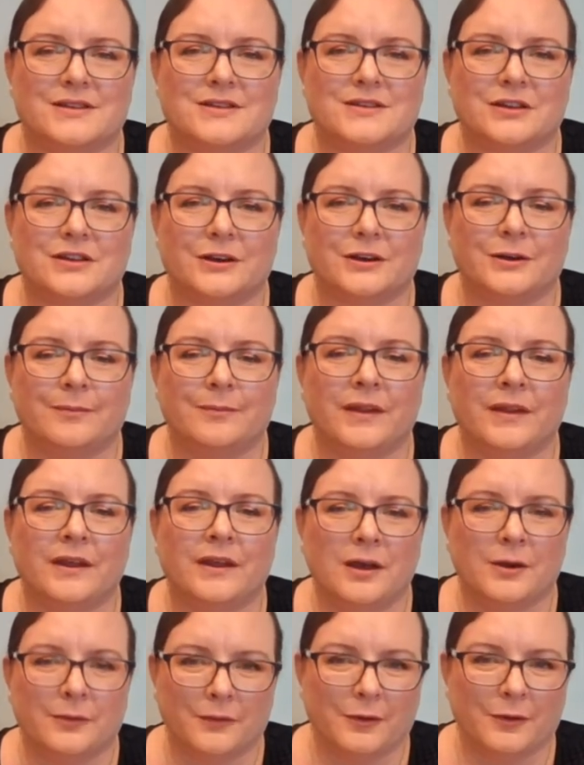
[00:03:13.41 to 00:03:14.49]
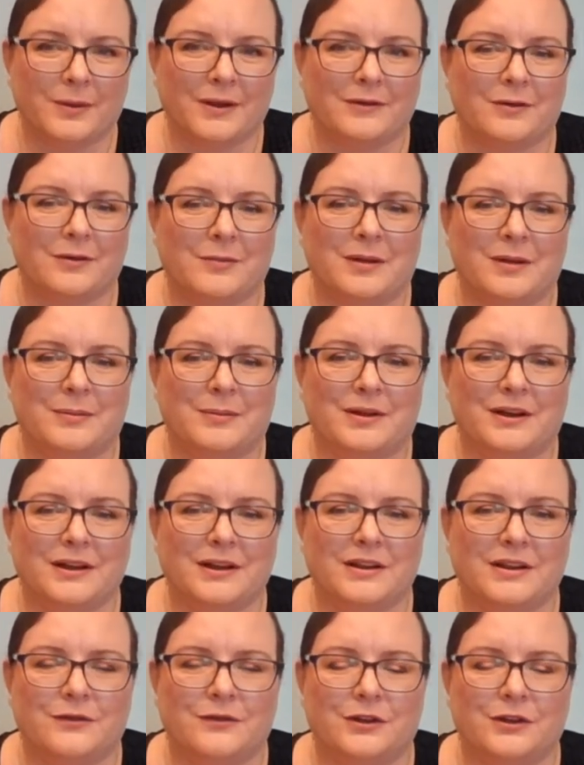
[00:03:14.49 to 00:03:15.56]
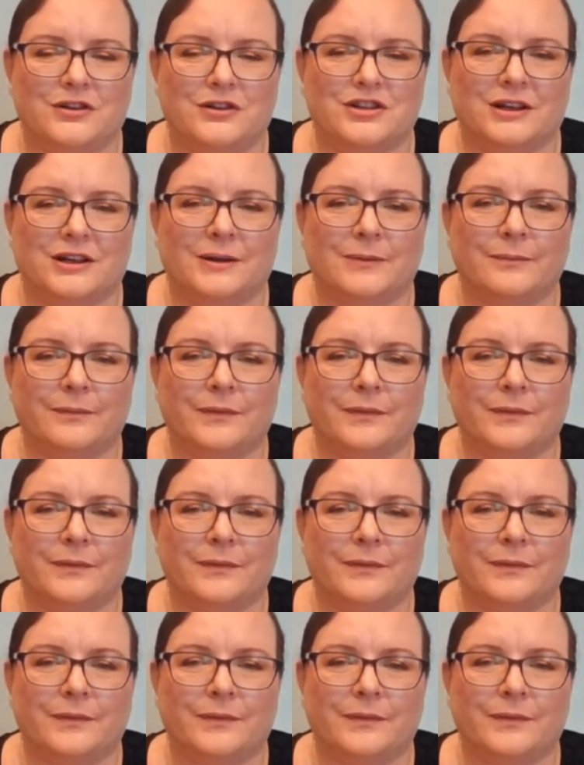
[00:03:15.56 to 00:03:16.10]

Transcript: to will be remembered in the future.